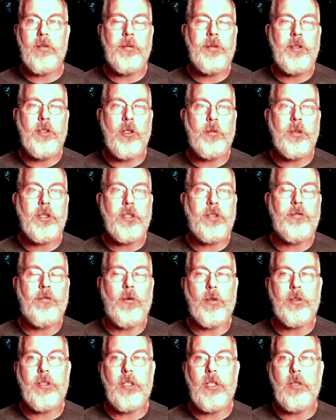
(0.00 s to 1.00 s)
I mean, nobody's
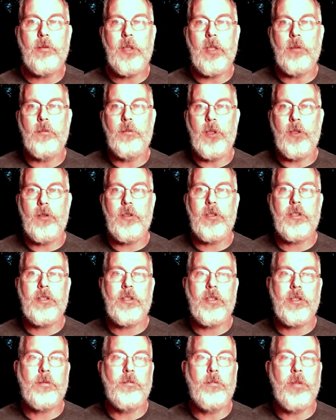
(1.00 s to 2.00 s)
forcing you to be a
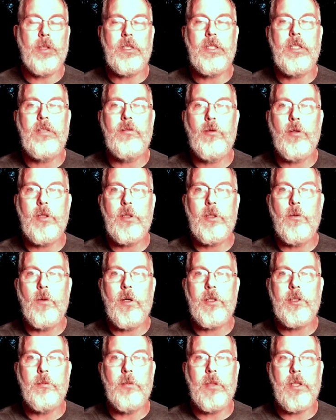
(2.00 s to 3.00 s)
Buddhist. Just believe what you
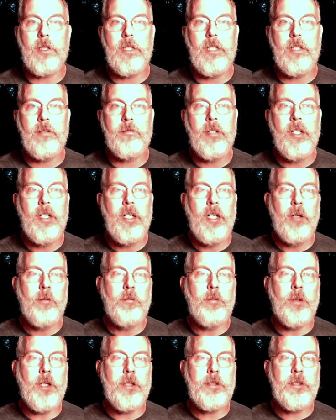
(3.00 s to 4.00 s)
want to believe.
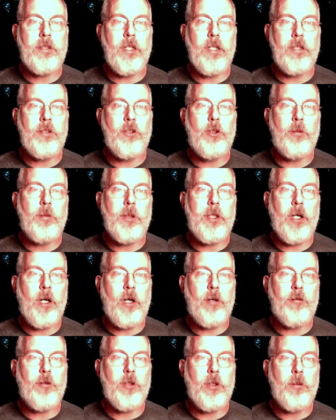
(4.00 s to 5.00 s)
But uh, you should be
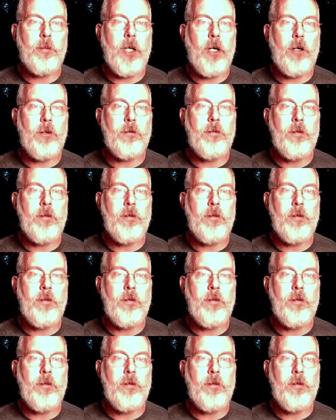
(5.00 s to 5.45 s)
careful about